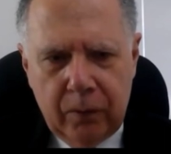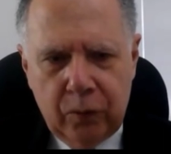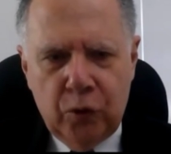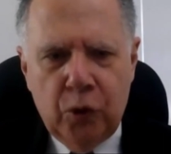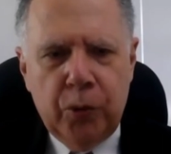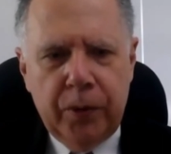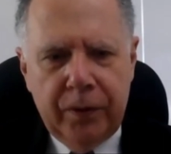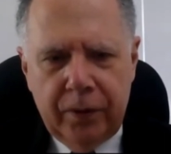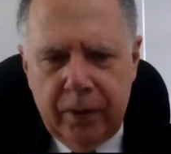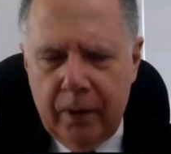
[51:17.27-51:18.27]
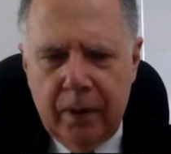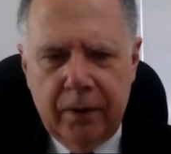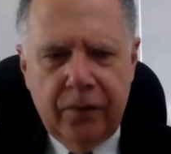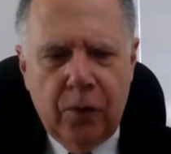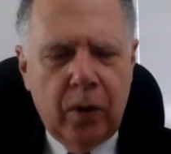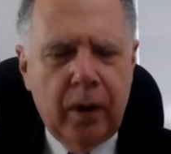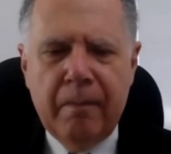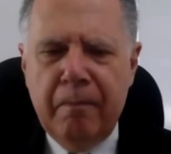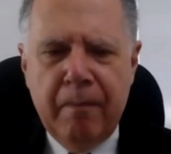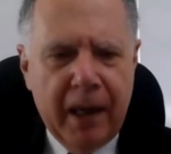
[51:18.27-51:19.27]
ruined
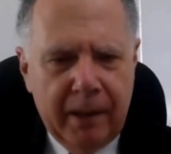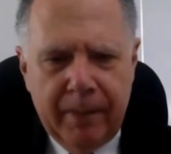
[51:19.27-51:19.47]
for many,